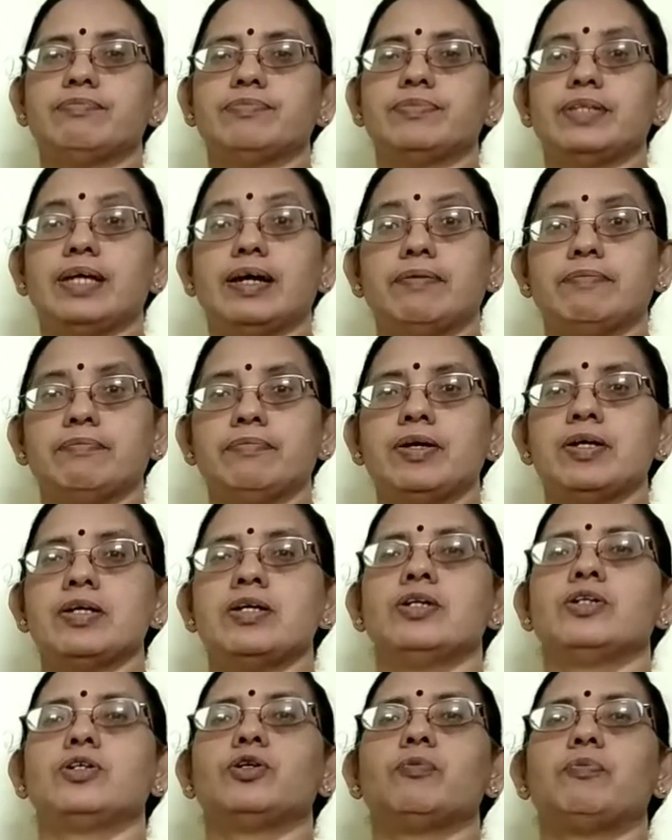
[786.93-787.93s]
them
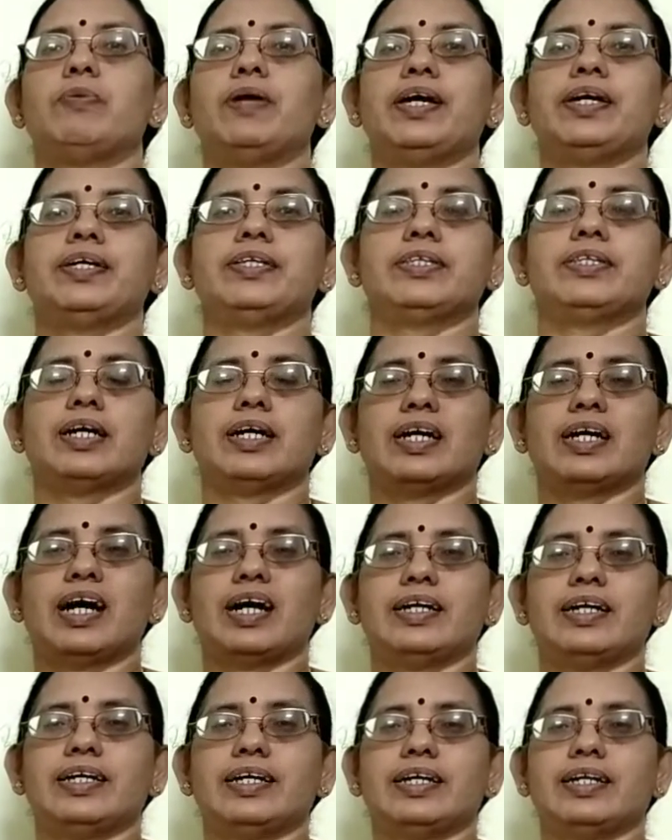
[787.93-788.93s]
to play in the
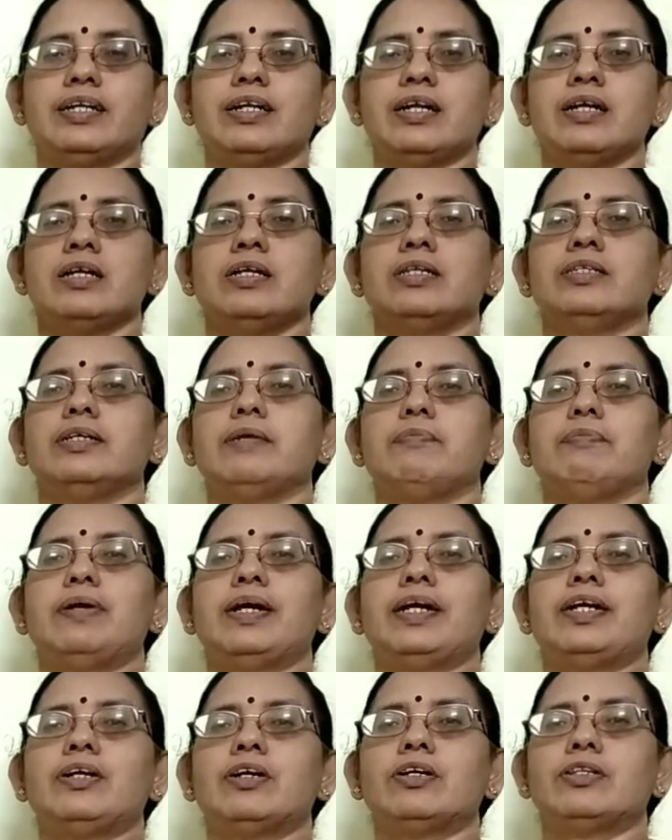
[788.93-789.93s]
garden, they
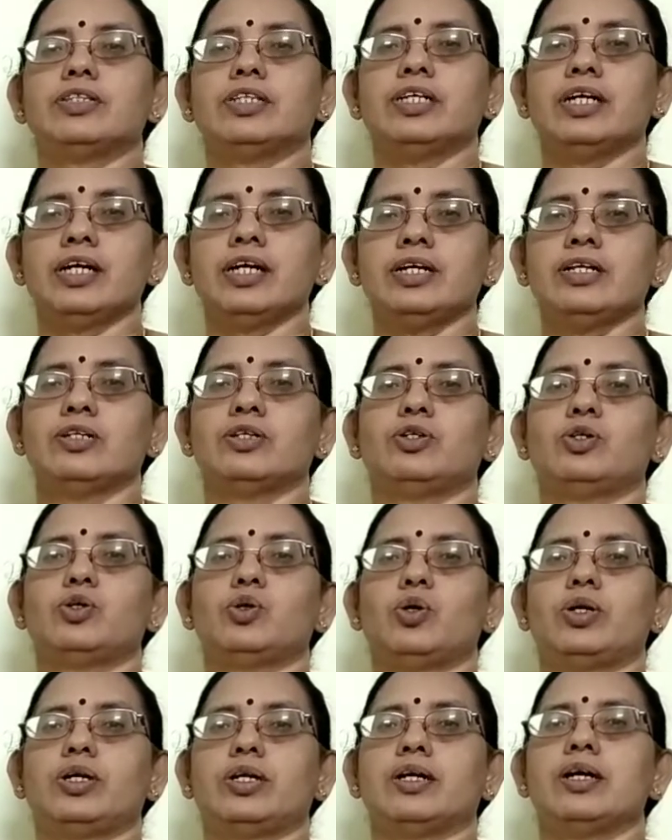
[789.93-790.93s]
played on the
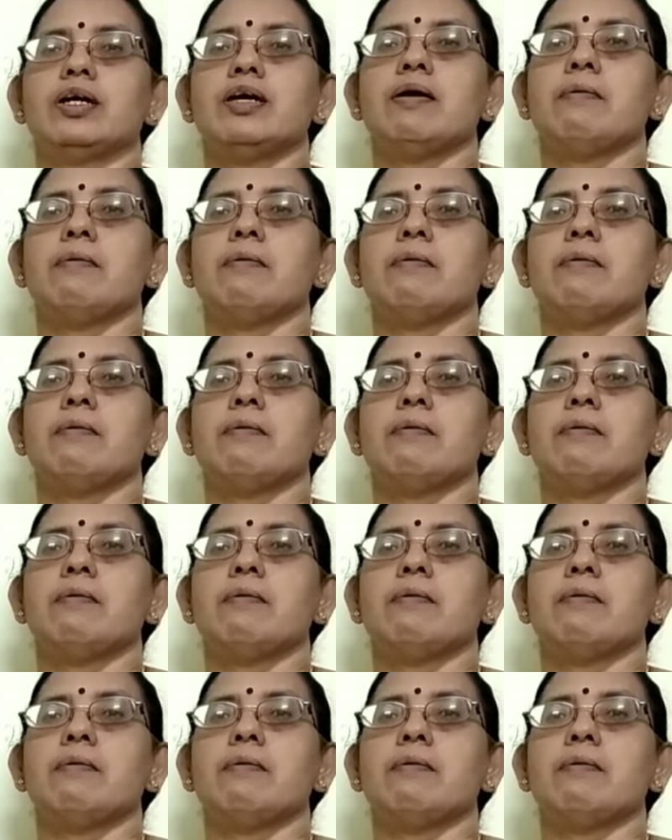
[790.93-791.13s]
road.